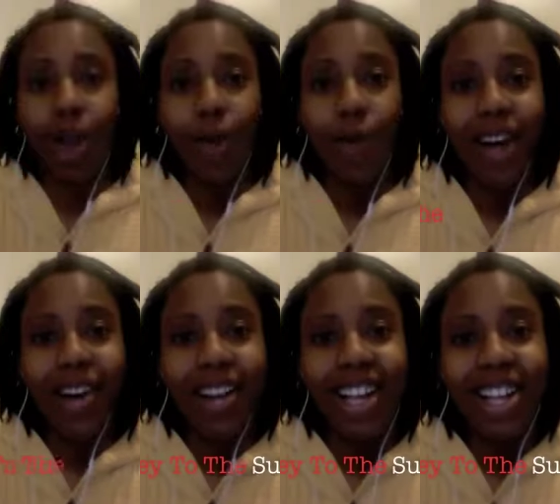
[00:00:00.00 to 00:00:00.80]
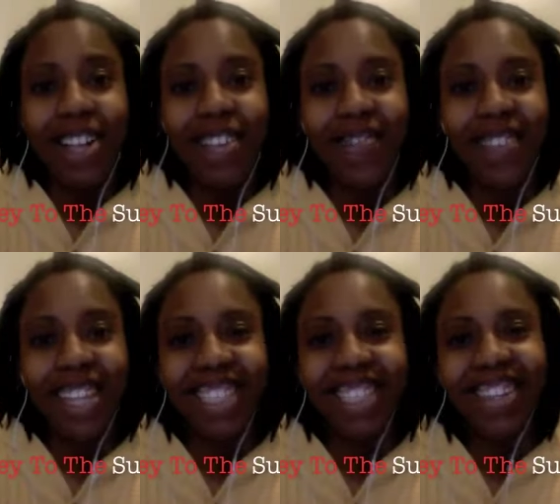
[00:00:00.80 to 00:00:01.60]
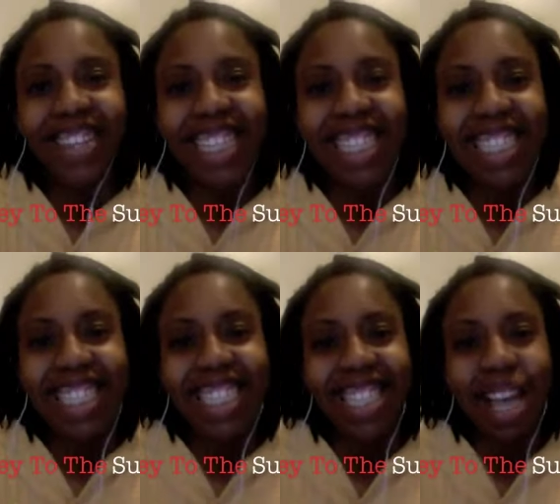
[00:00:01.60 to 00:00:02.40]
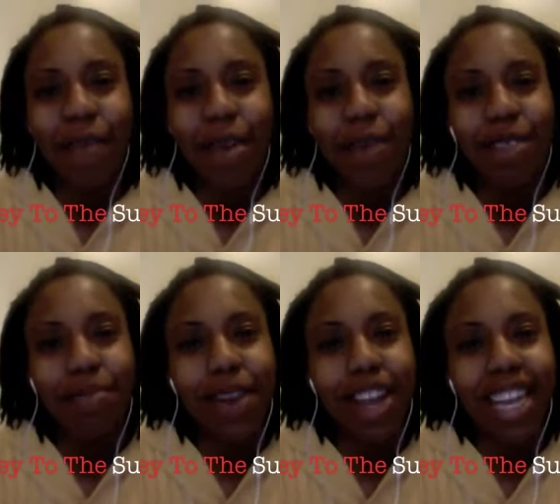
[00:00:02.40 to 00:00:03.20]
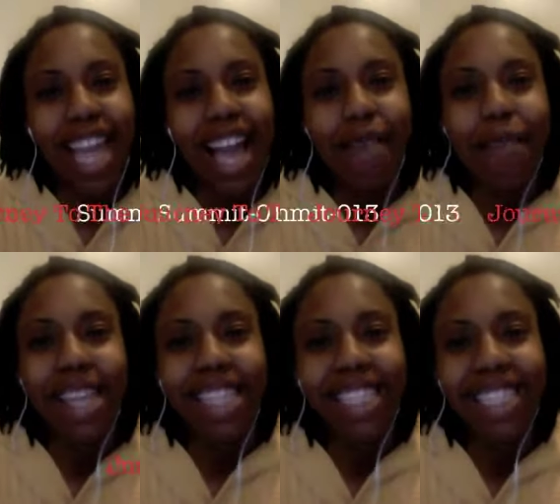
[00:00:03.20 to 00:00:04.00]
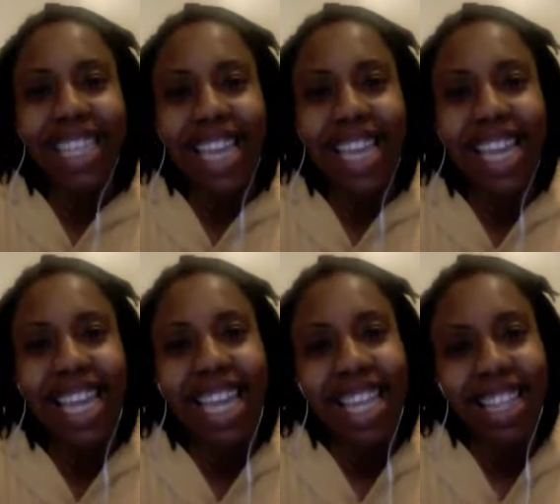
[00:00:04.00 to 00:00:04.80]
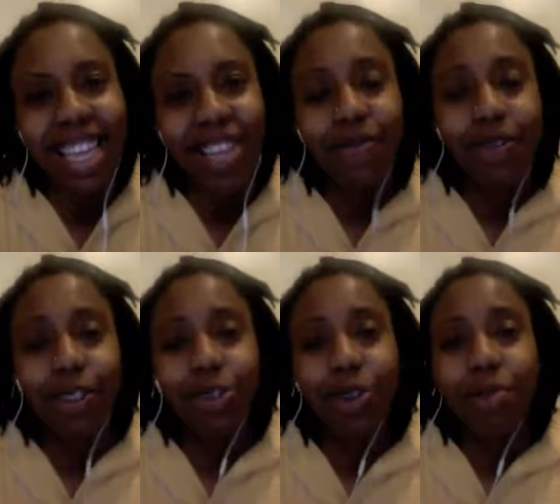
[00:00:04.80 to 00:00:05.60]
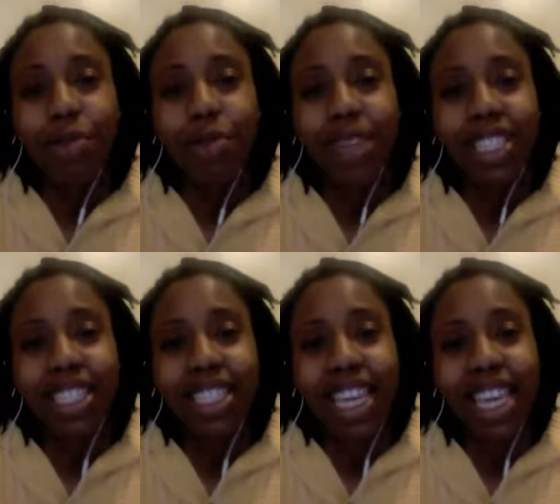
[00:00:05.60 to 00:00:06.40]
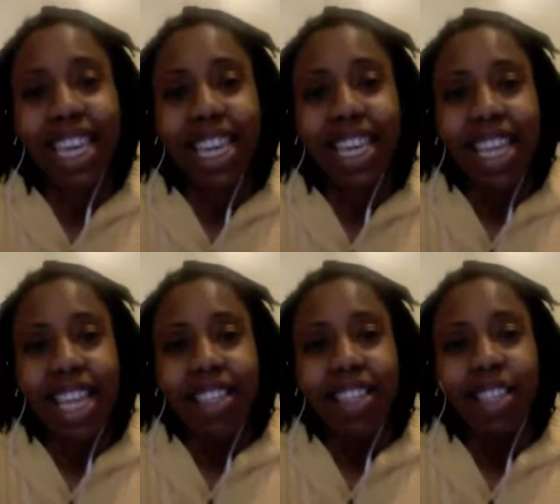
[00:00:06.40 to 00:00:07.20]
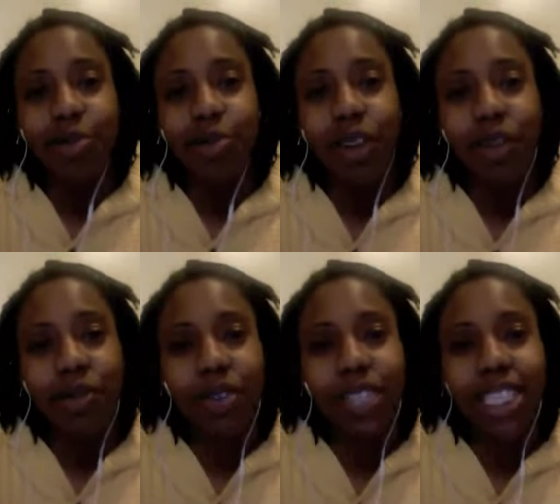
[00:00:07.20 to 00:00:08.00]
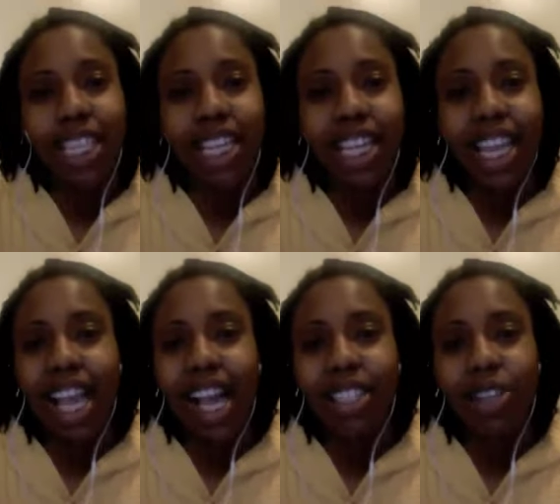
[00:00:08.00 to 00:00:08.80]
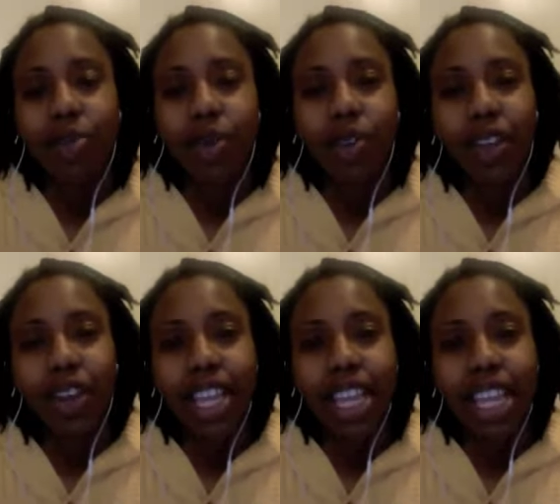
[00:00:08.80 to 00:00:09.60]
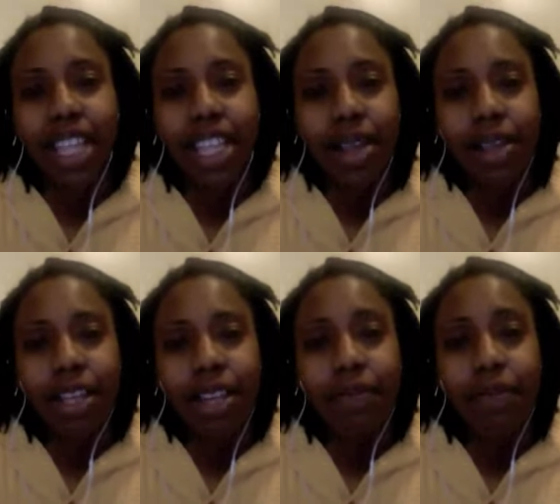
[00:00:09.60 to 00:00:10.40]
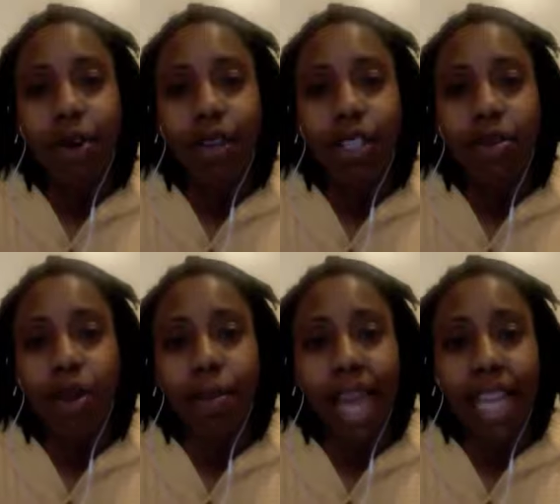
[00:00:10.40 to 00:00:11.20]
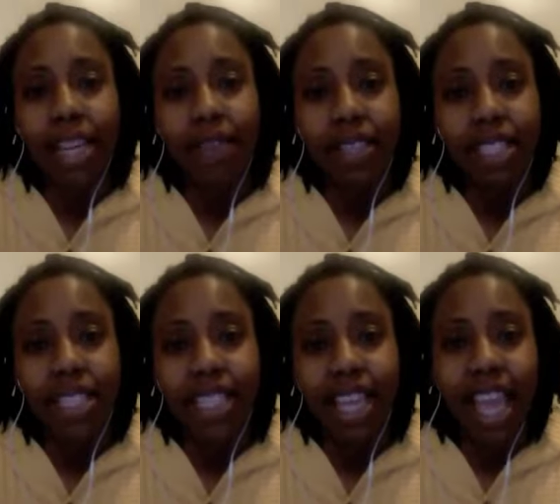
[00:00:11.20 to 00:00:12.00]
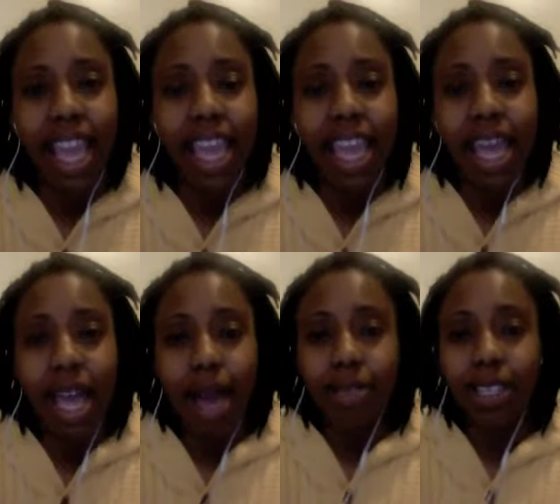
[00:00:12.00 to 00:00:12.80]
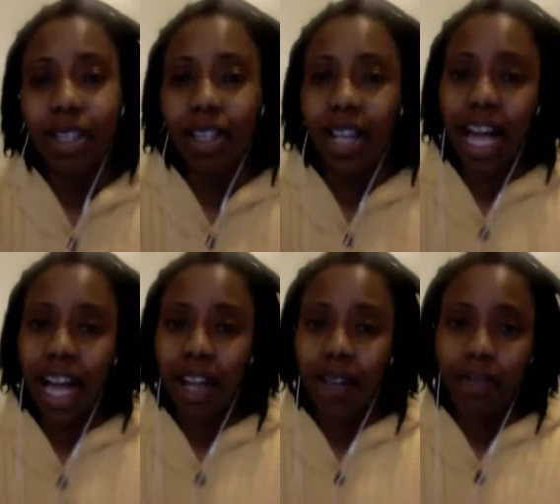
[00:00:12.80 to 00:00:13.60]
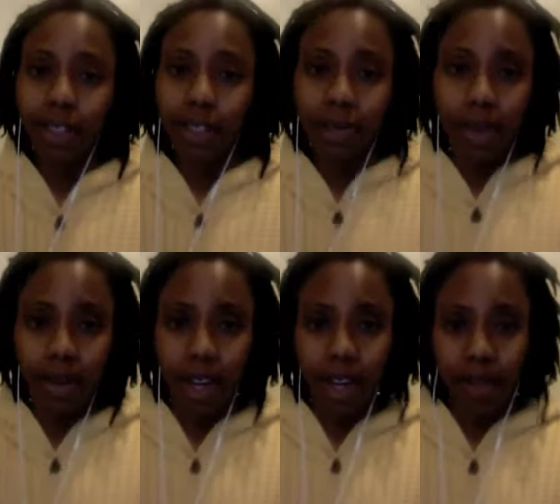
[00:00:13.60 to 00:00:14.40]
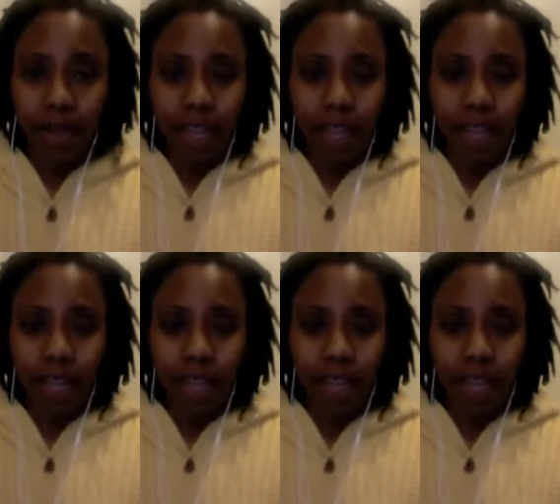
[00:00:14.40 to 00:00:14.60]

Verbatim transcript: Welcome, Journey to the Summit with Marlee-I Mystic. Thank you for joining me once again this wonderful Sunday, October 30th. Looking forward to a magnificent day. I'm still high off the spirit of